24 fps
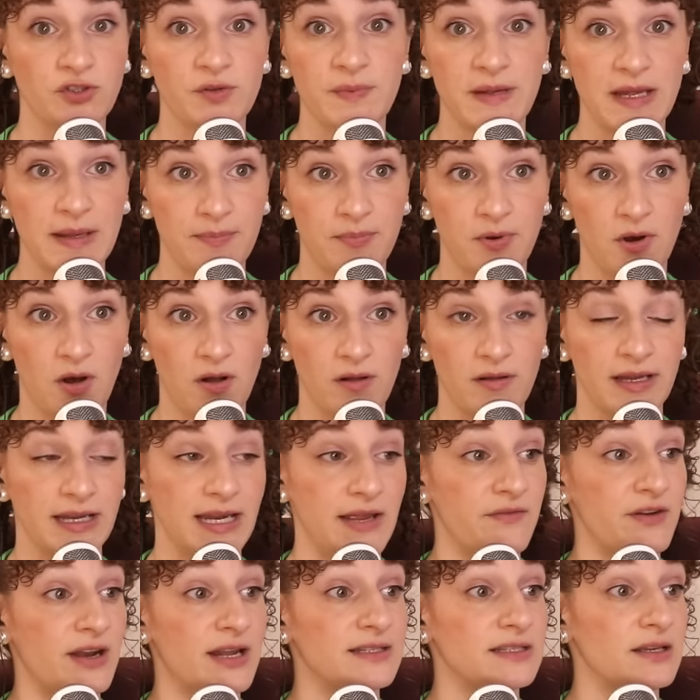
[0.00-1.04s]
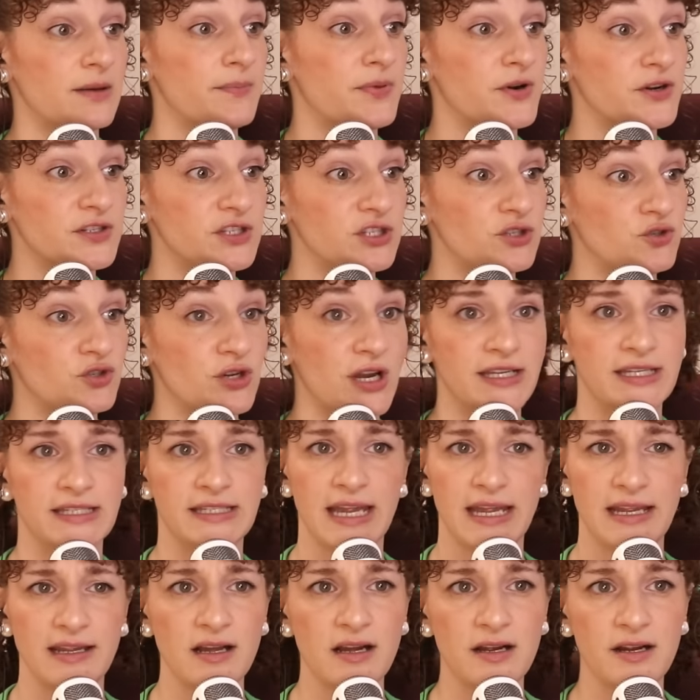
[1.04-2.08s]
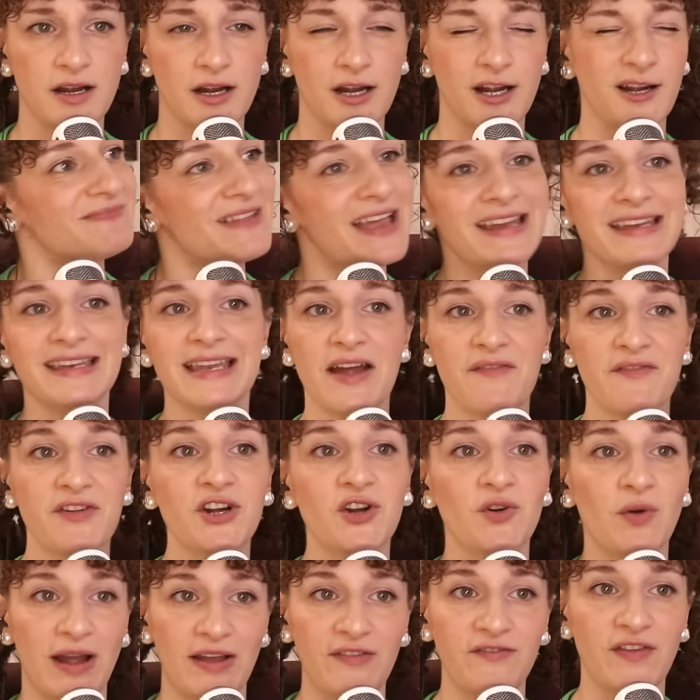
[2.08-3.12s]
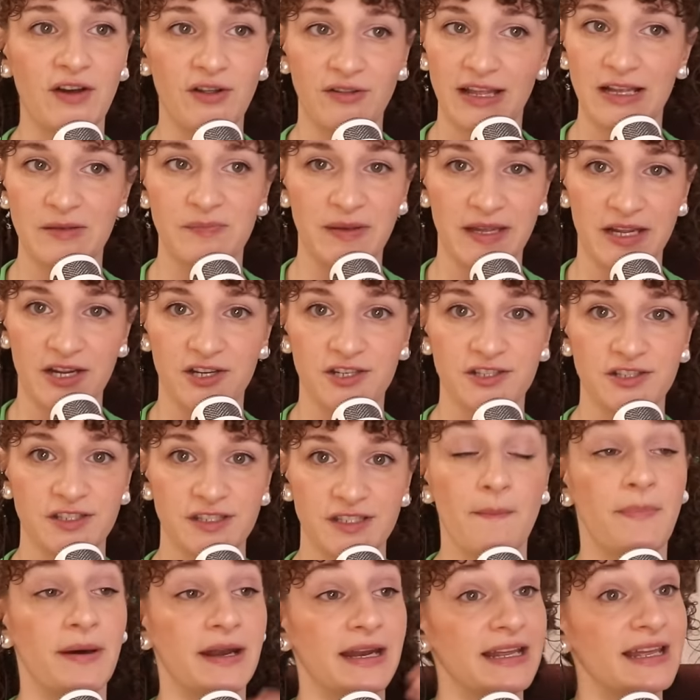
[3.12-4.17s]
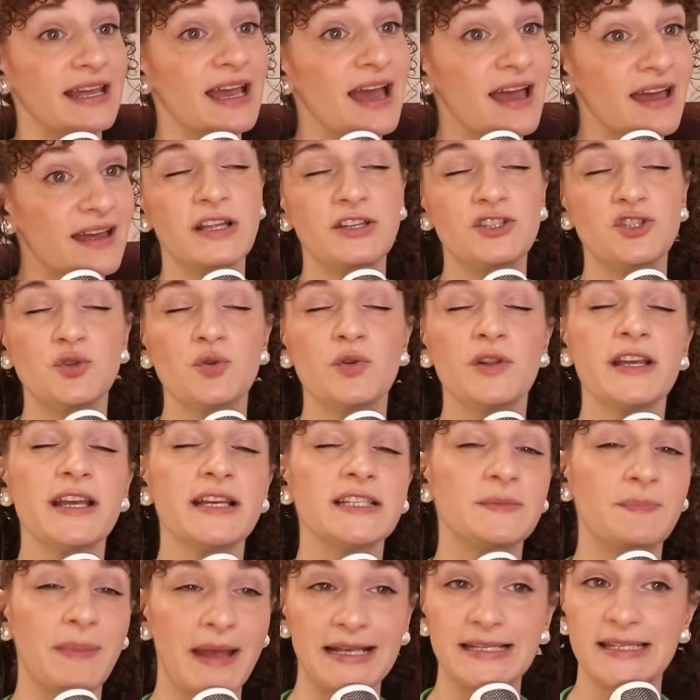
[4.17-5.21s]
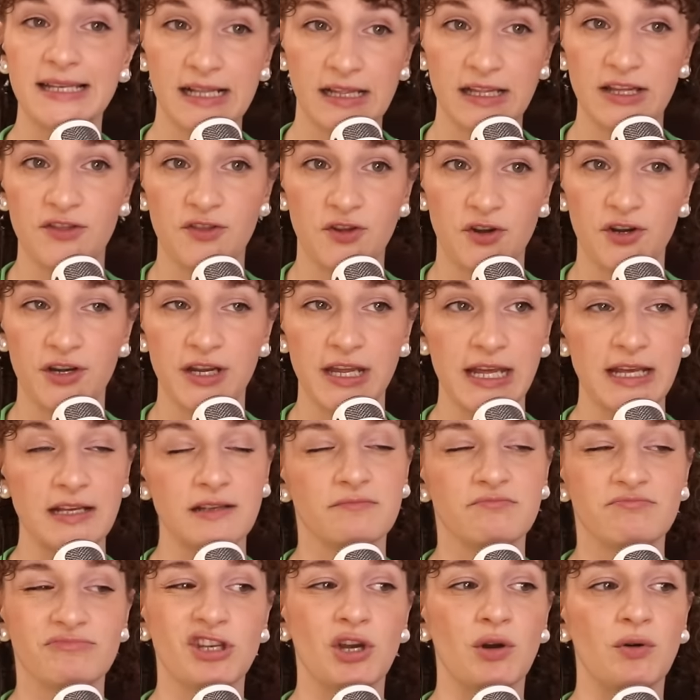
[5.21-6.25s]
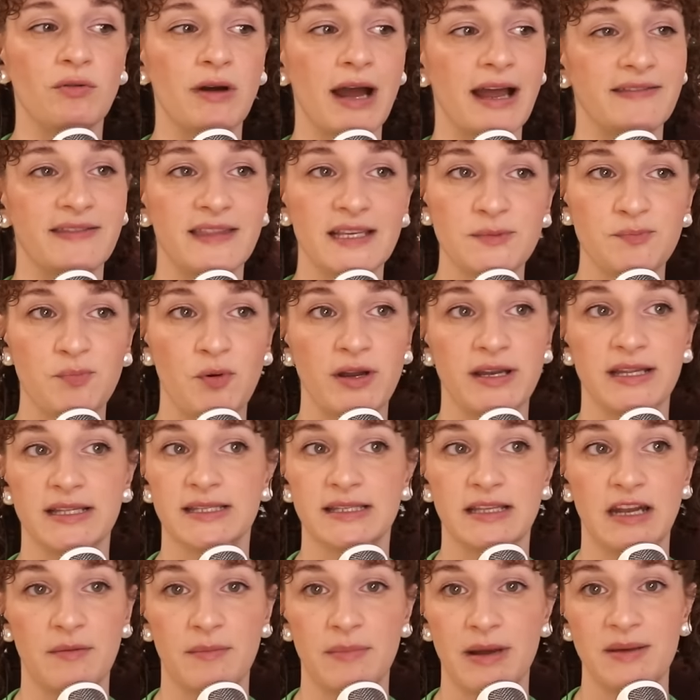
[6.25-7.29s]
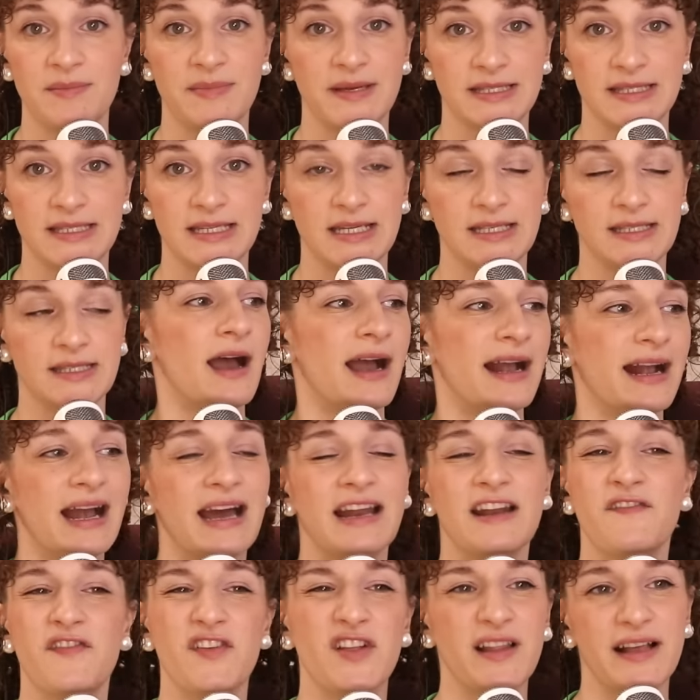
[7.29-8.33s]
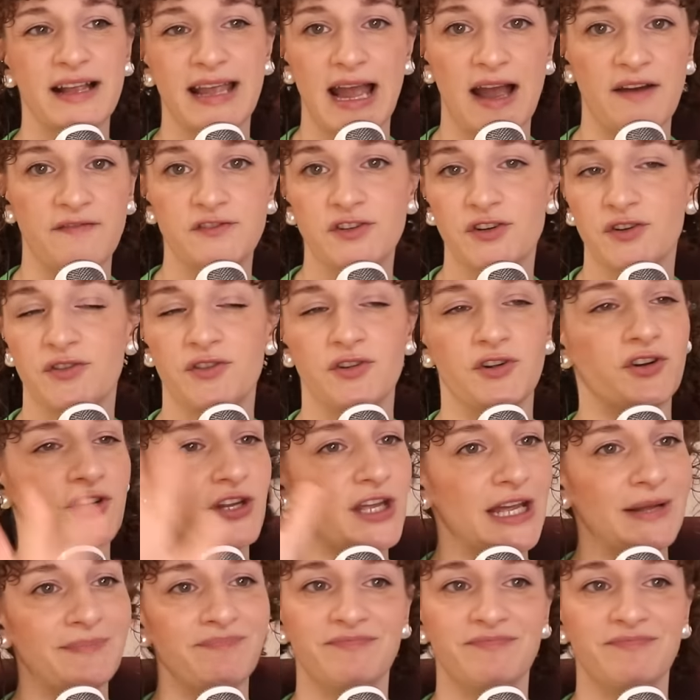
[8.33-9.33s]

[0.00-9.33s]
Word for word: people, and even as a person who tried to date younger, and never quite felt like peers. But again, Julia's basically 30. So at this point, it's none of my business. I kind of feel like after 30,